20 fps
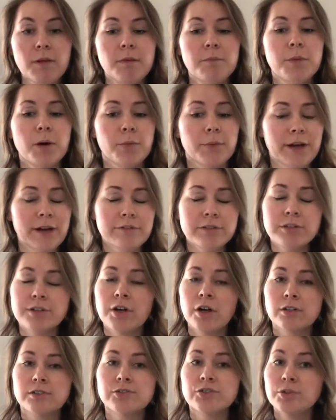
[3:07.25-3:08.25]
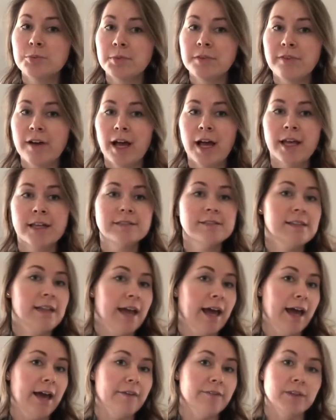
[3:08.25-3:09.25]
But whenever the dog's supervised, they
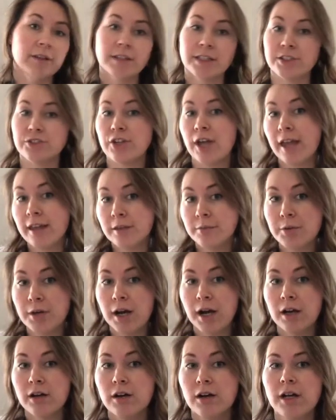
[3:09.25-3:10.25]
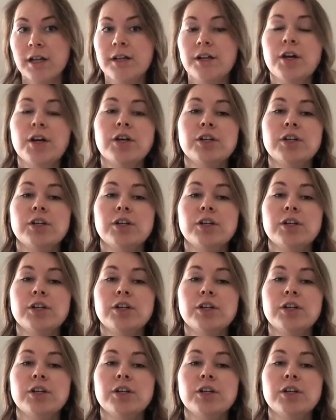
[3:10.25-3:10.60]
have the leash and the prong on,